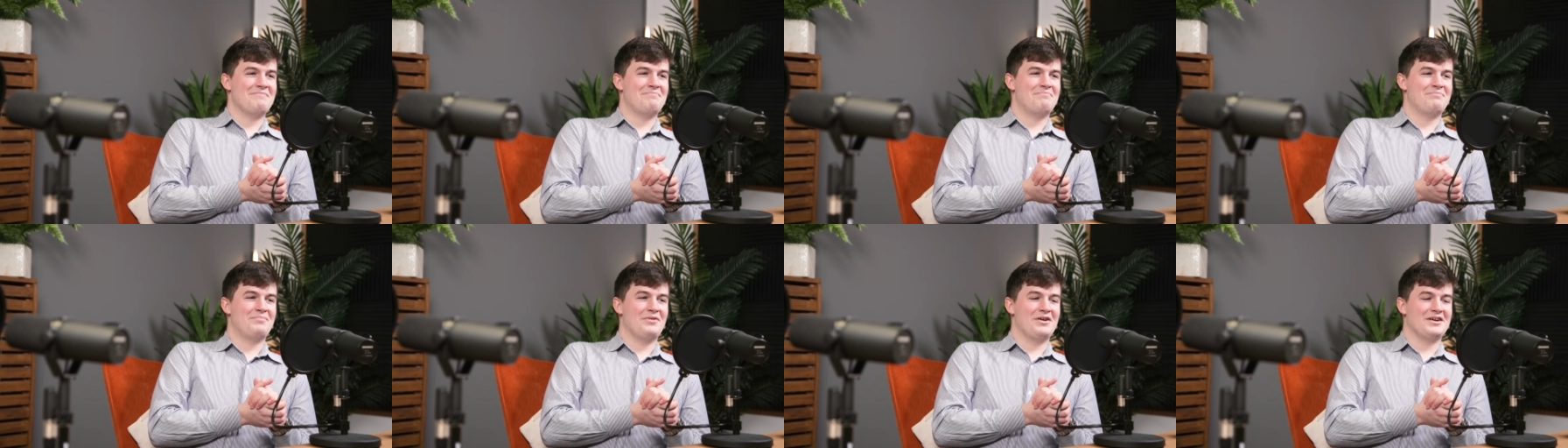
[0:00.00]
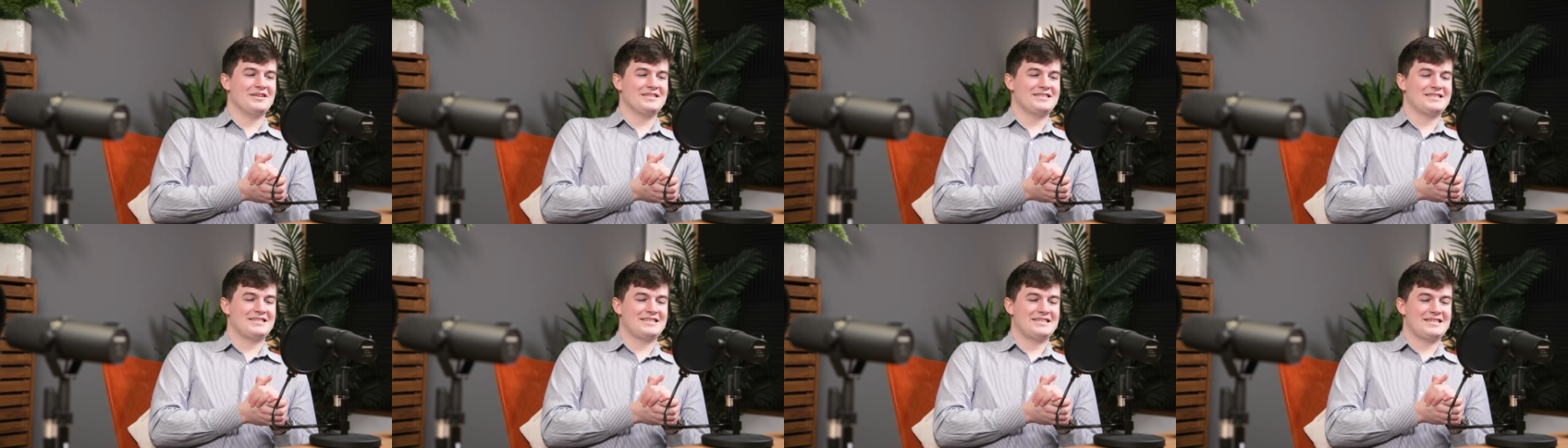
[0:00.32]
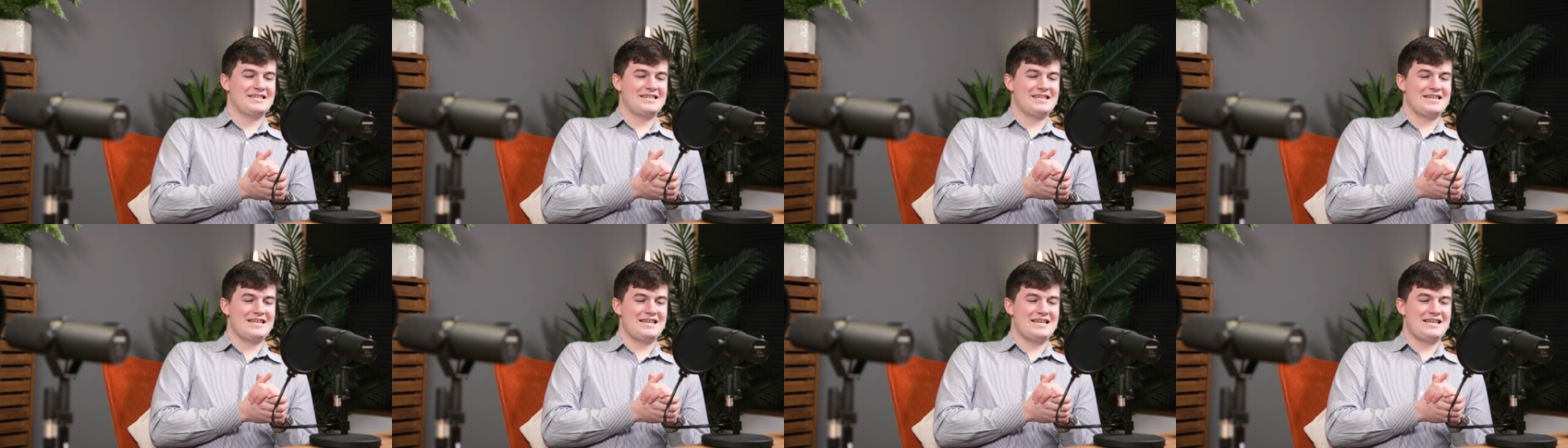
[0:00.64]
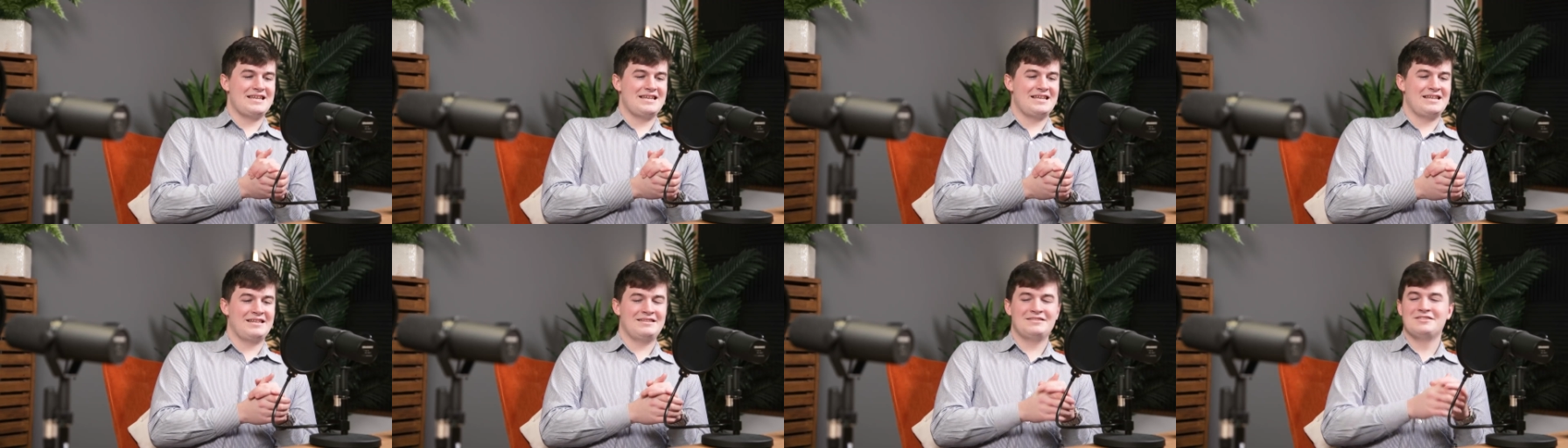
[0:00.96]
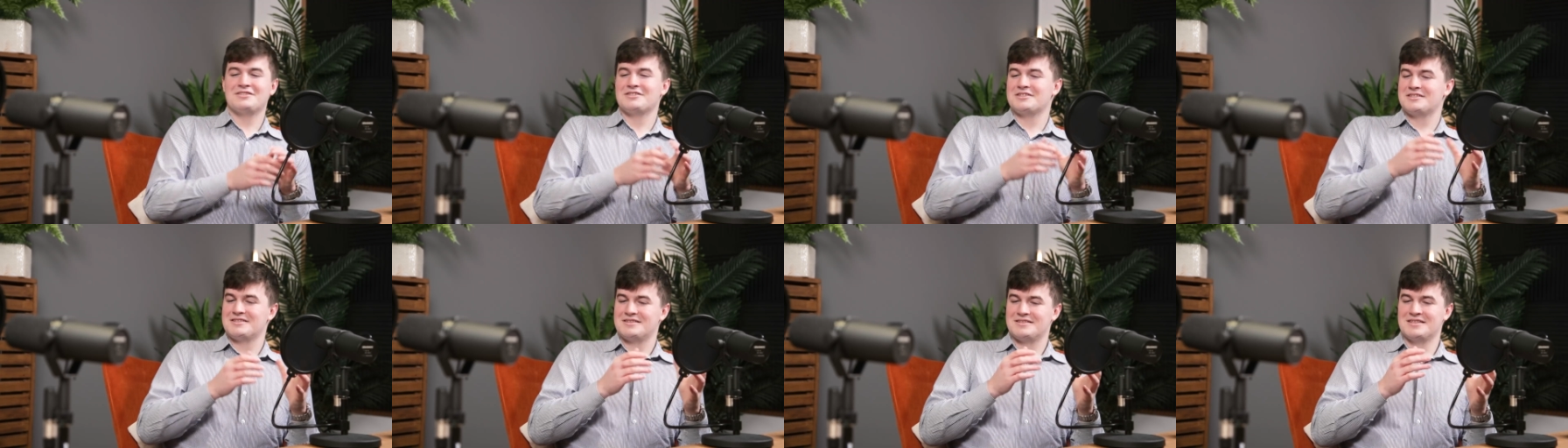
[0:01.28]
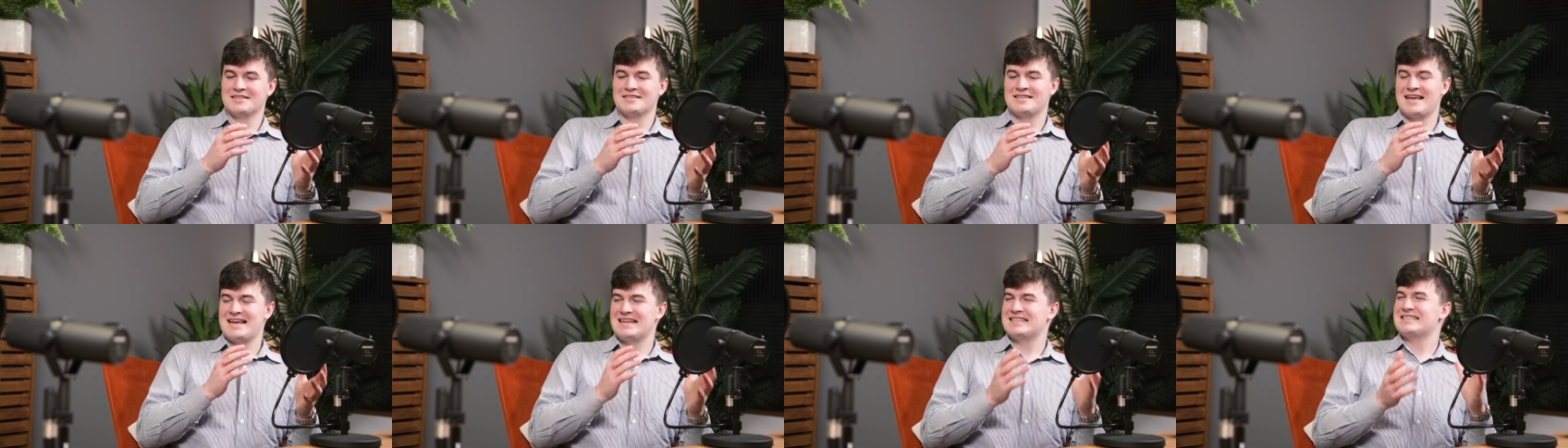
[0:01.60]
but just the
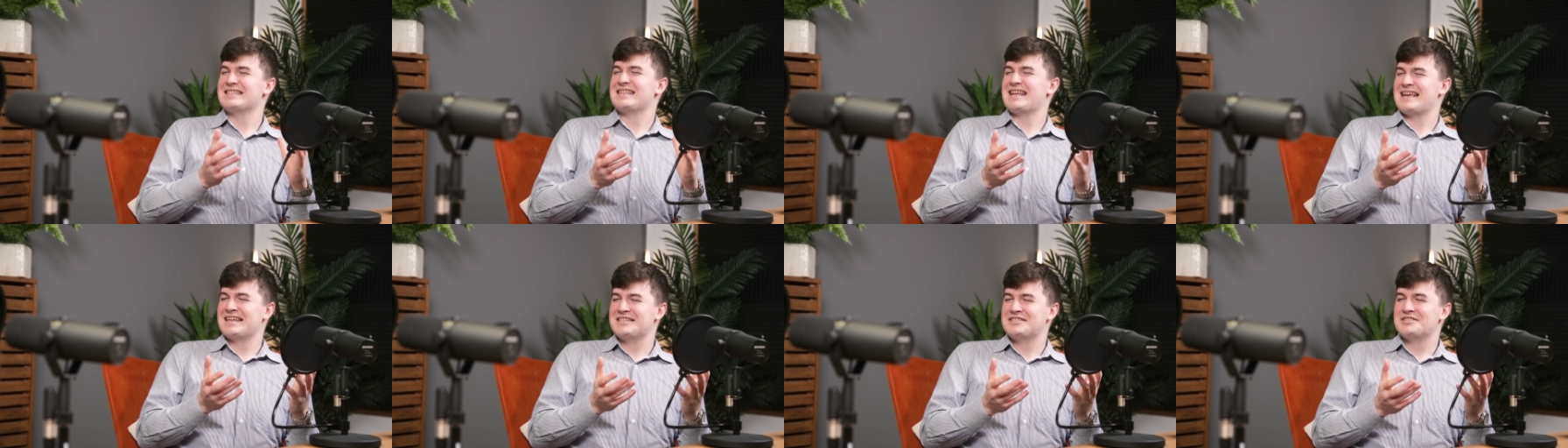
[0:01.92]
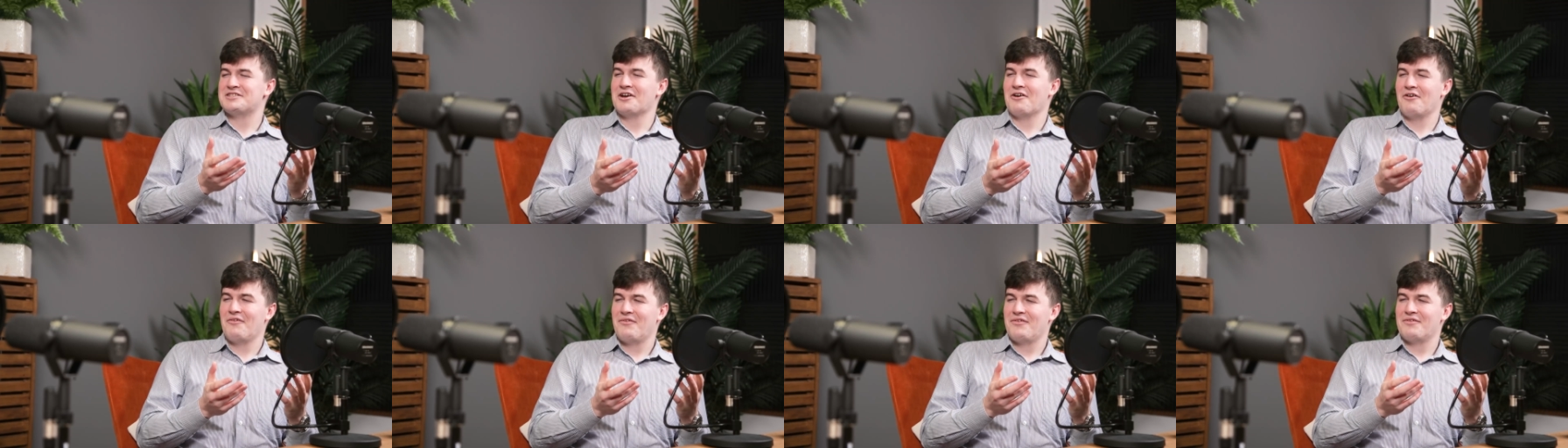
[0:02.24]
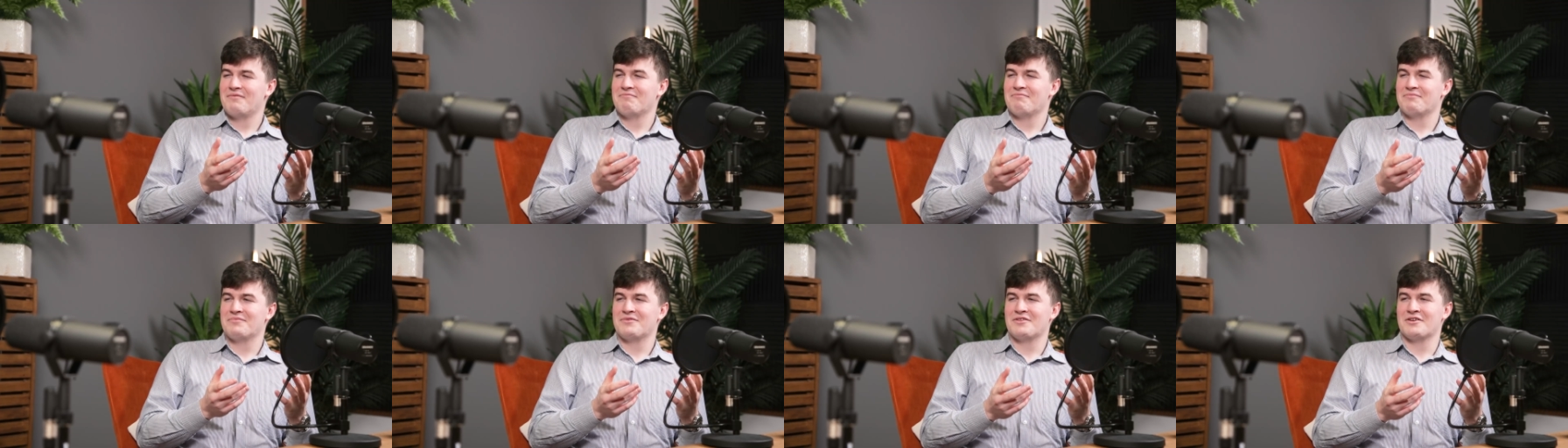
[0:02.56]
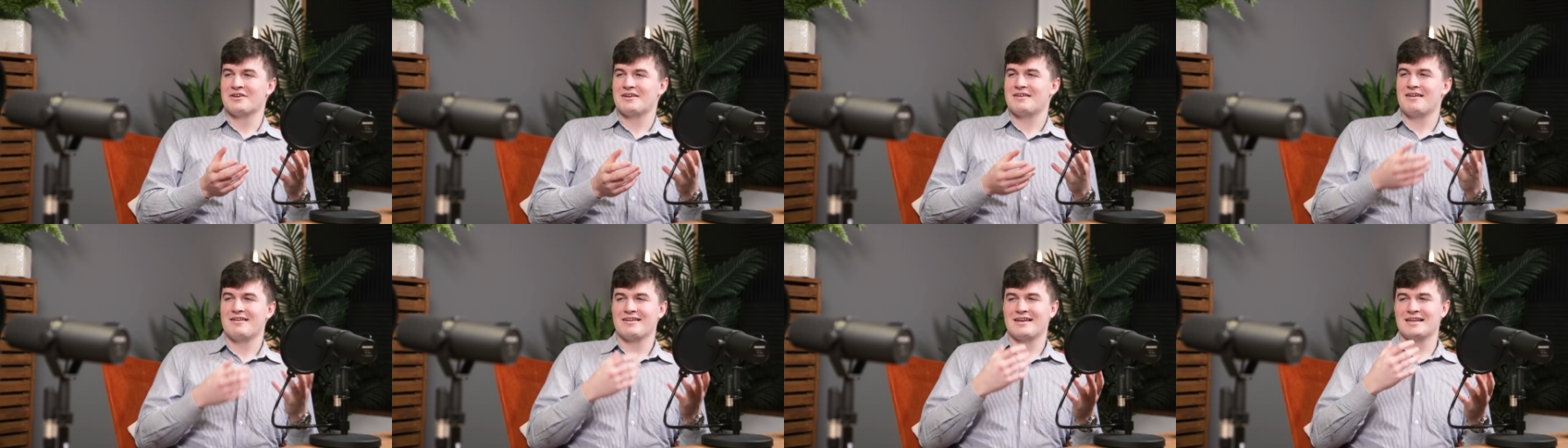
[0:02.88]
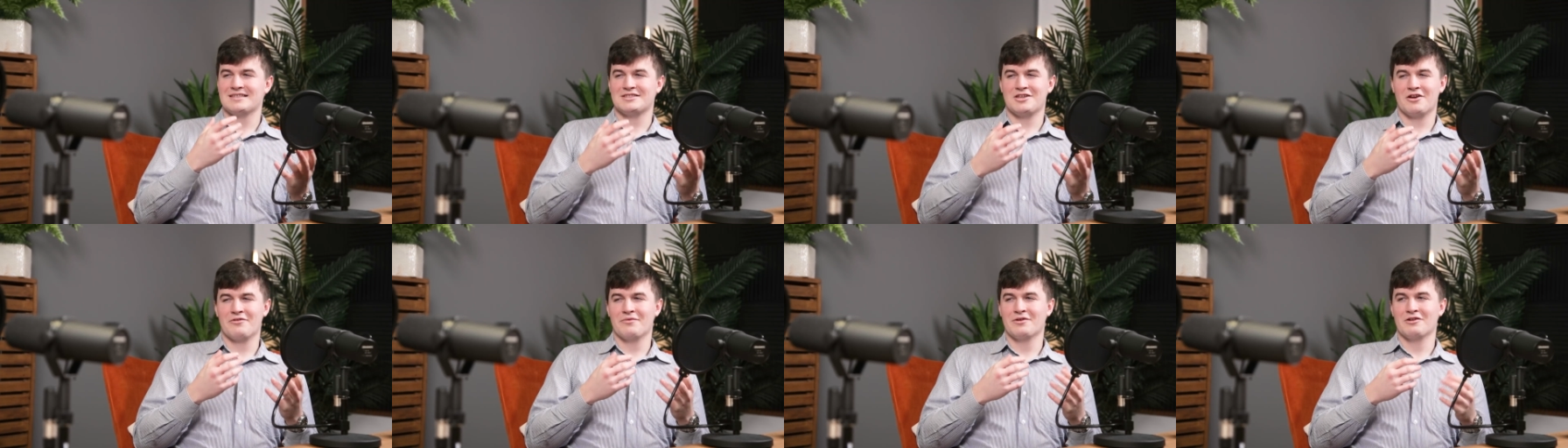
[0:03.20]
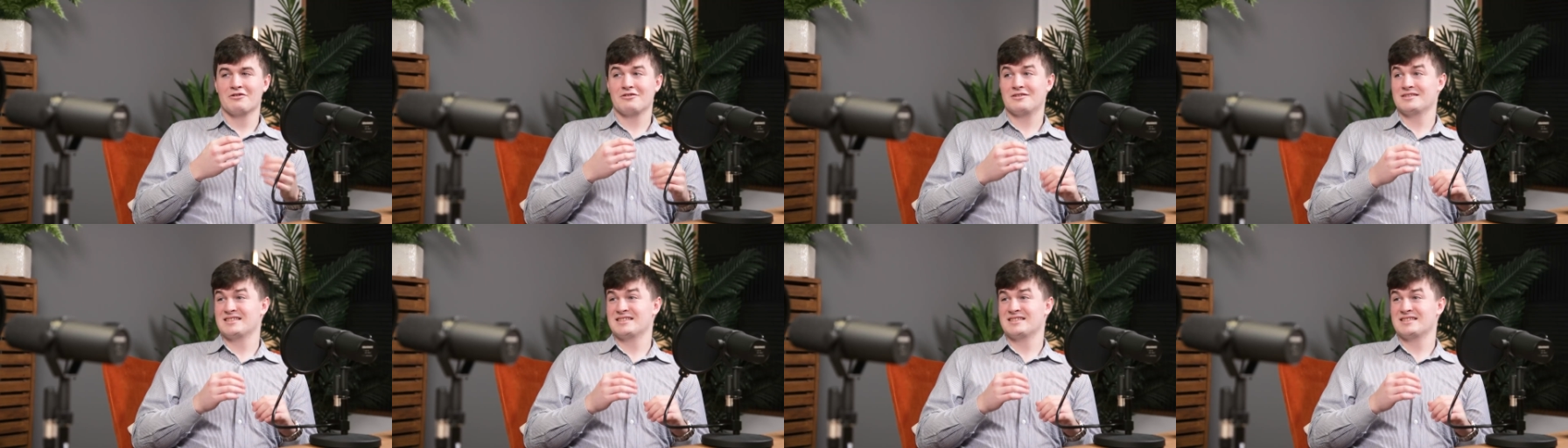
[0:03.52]
day-to-day stuff that kind of gets overlooked,